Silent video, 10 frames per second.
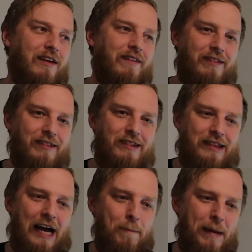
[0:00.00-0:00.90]

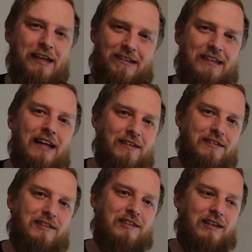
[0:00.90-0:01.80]
that makes
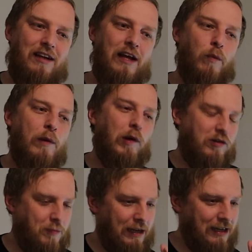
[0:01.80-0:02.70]
sense. Like, we want
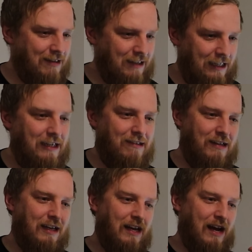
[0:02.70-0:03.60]
to make it as
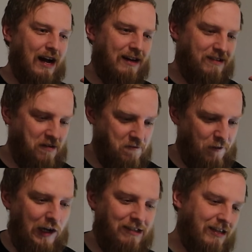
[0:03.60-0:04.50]
easy and as
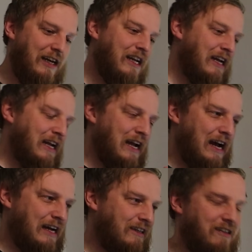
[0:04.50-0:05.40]
inviting
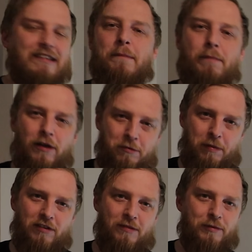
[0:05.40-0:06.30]
and as simple as
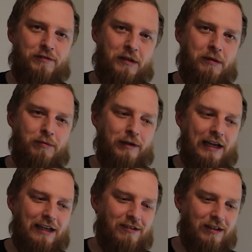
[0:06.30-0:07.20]
possible for the people
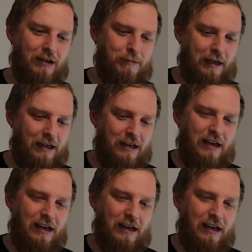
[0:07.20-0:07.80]
getting into the hobby.